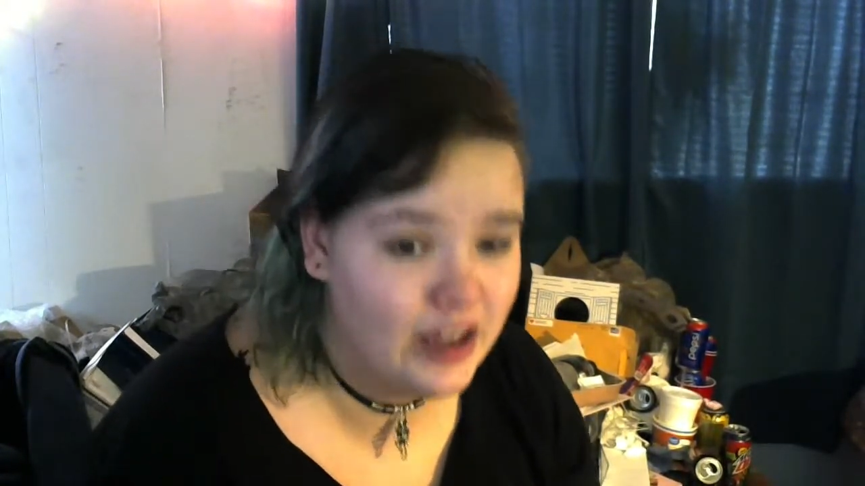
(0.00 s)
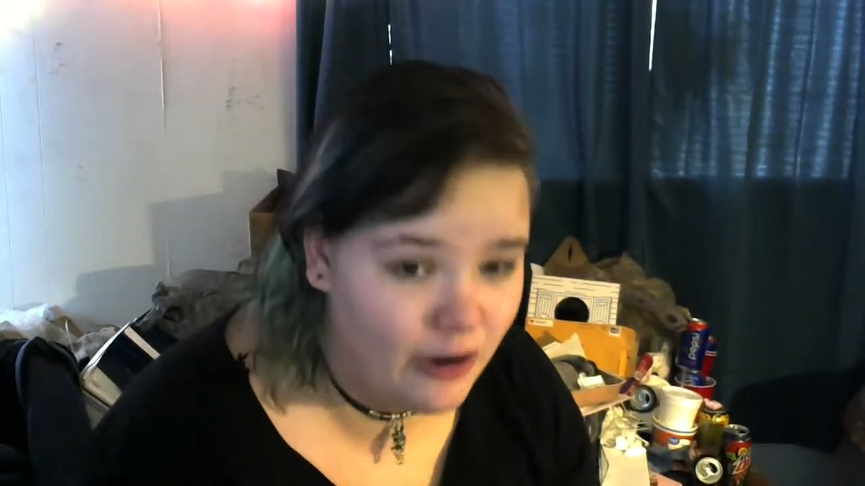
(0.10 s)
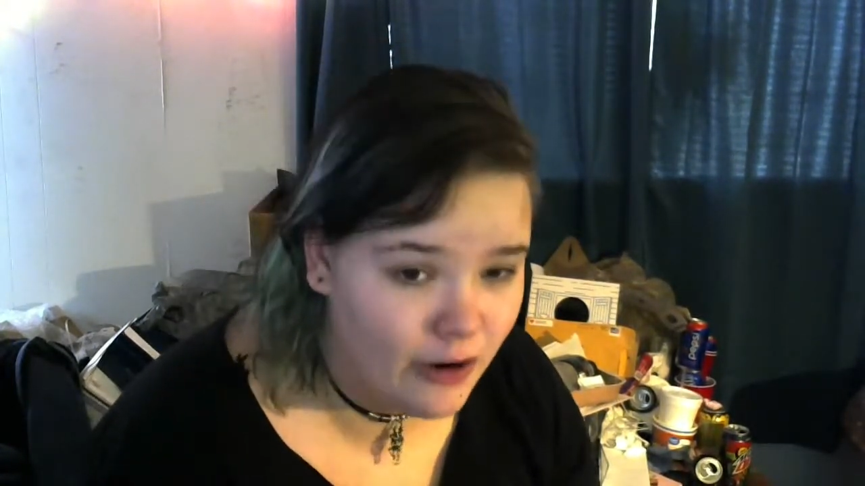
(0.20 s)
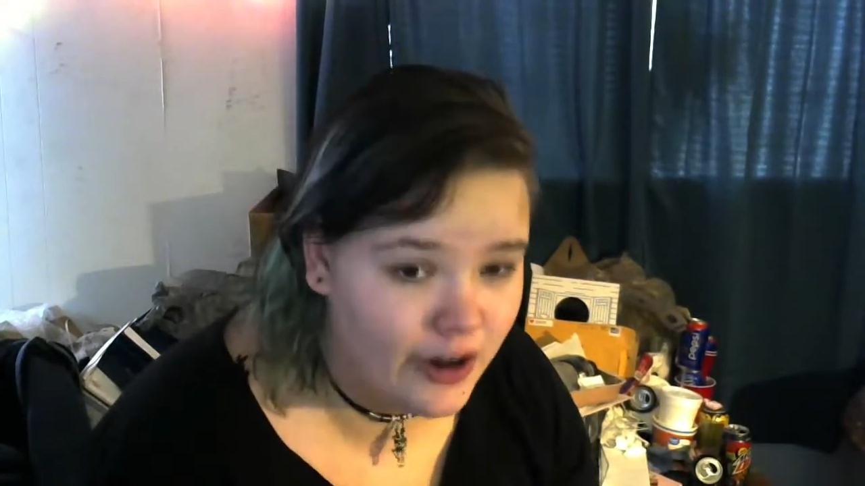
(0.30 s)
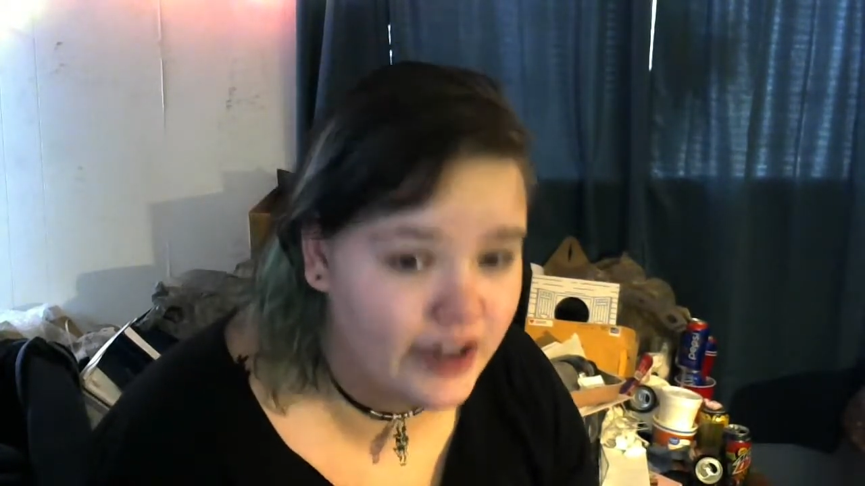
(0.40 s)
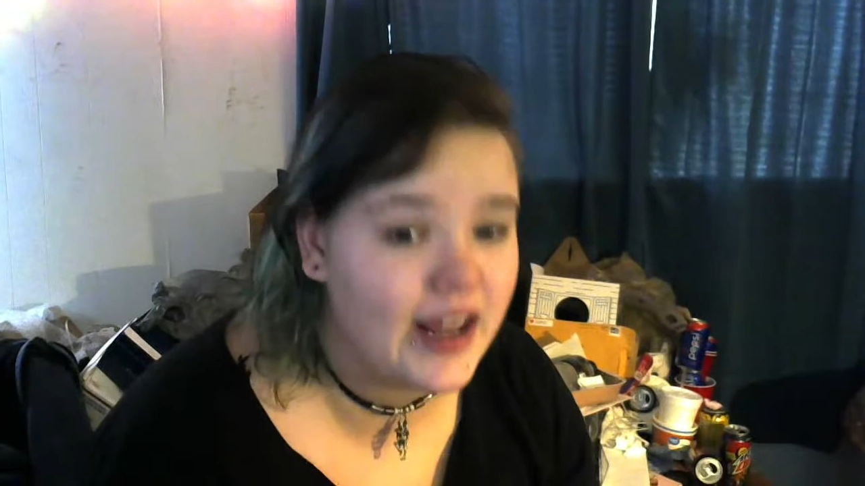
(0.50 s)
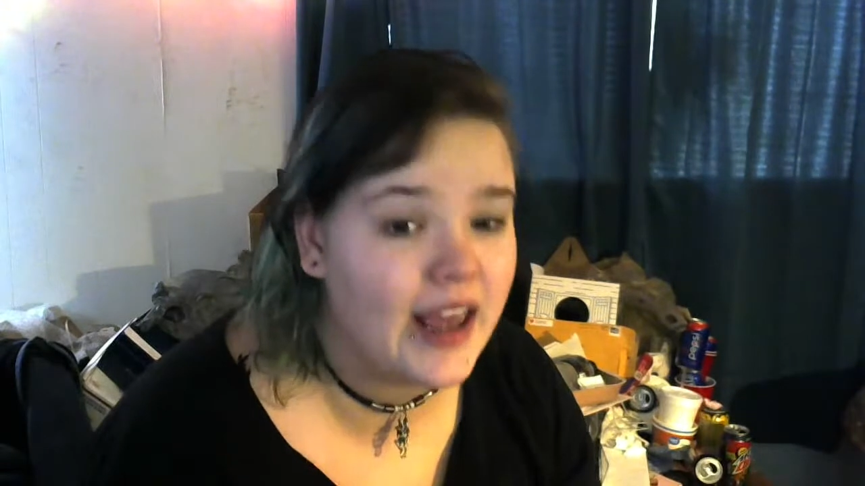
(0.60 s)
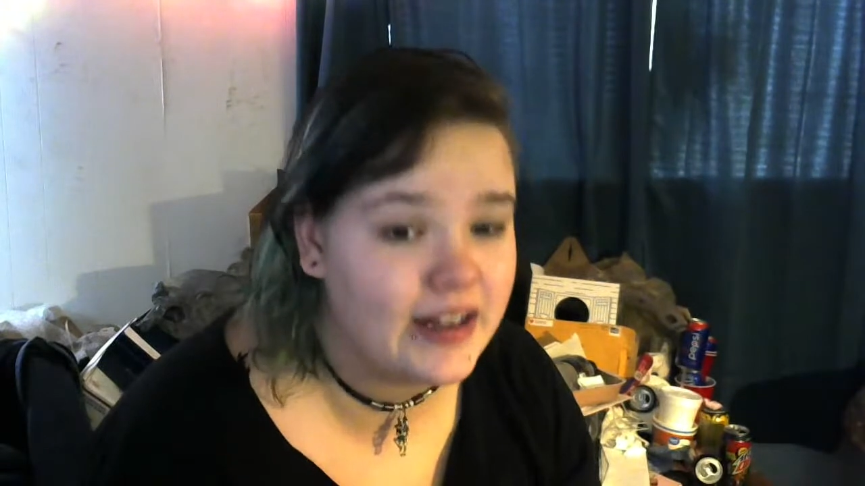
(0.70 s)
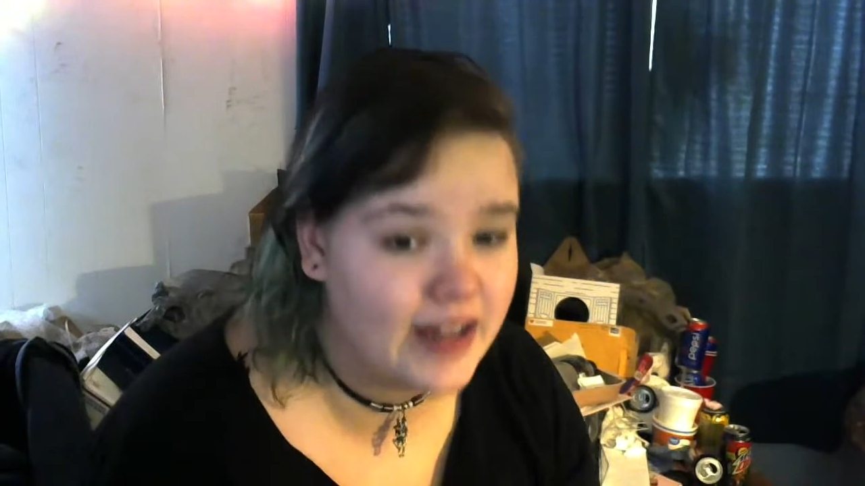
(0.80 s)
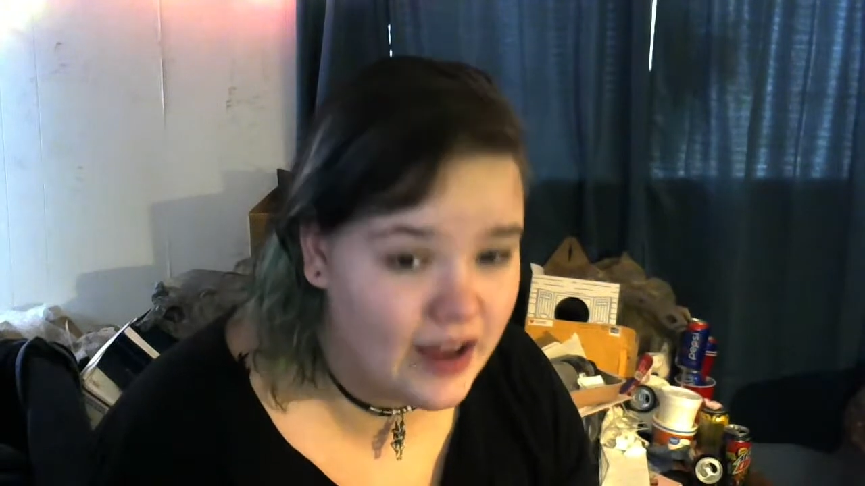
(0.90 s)
hard
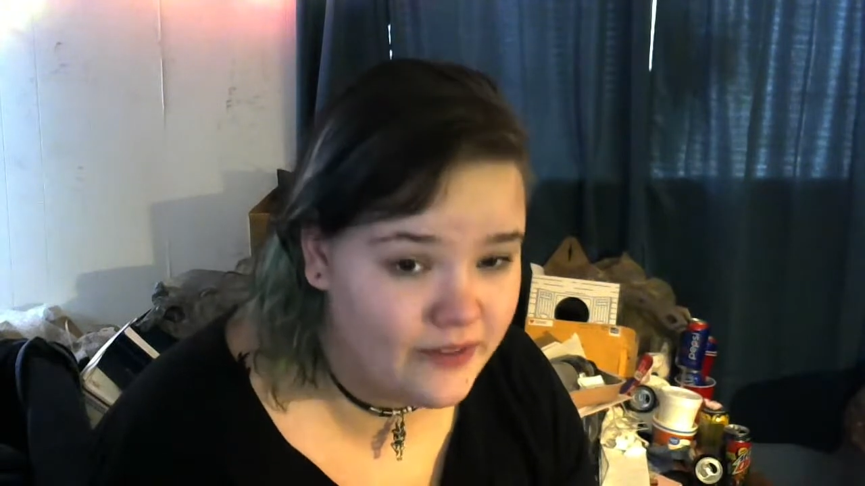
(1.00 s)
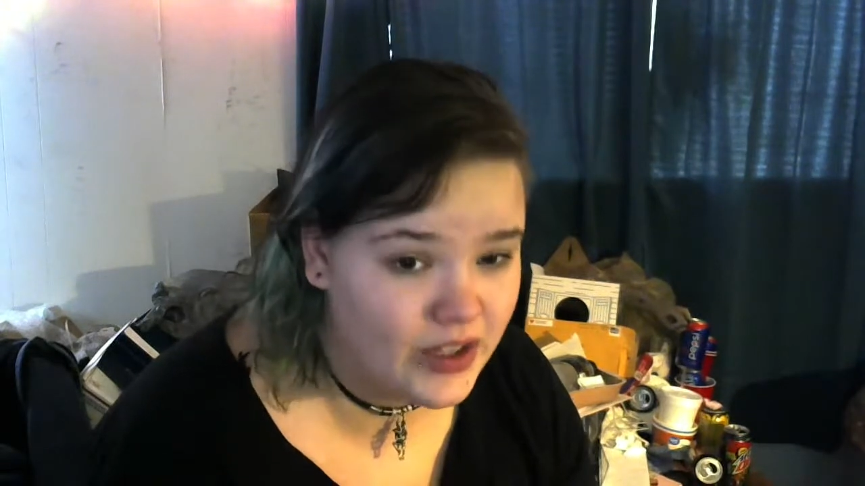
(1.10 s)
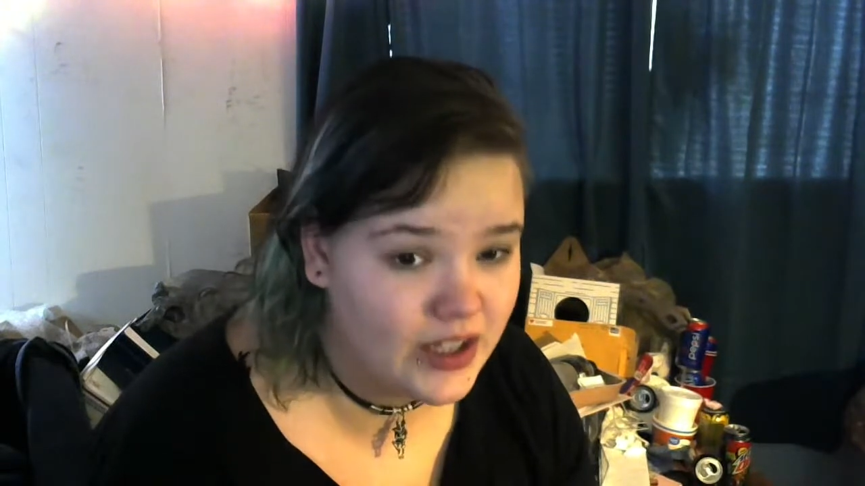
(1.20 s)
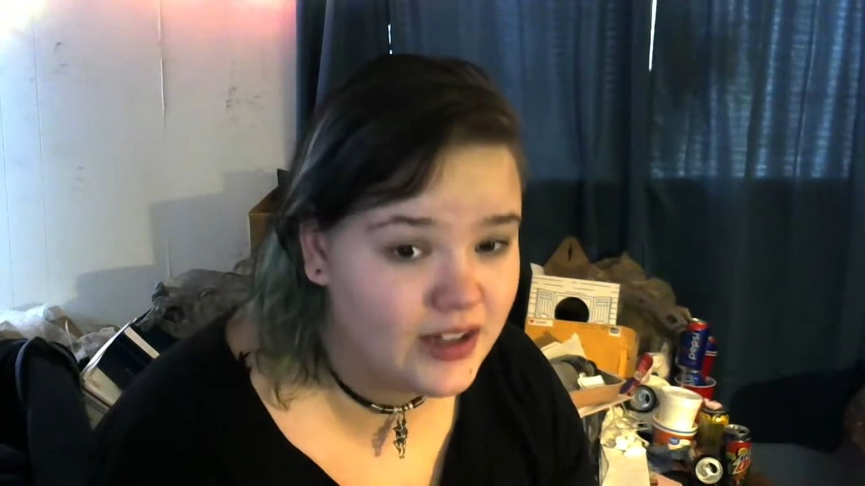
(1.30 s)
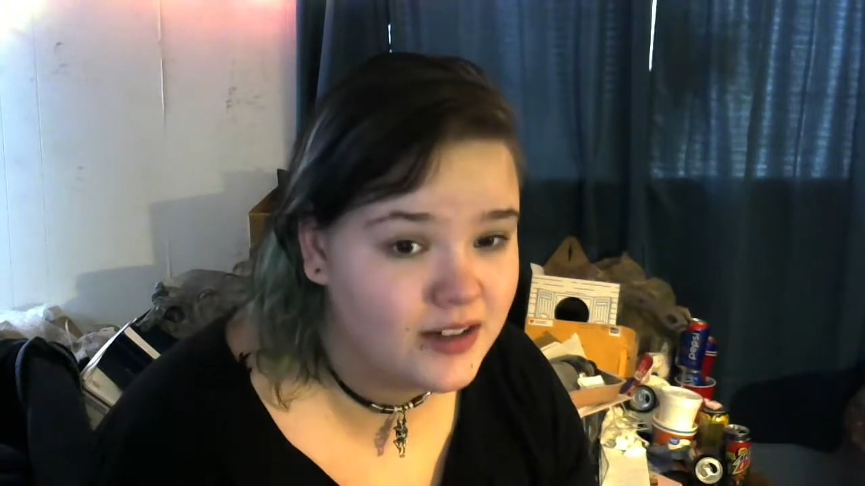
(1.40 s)
and heavy.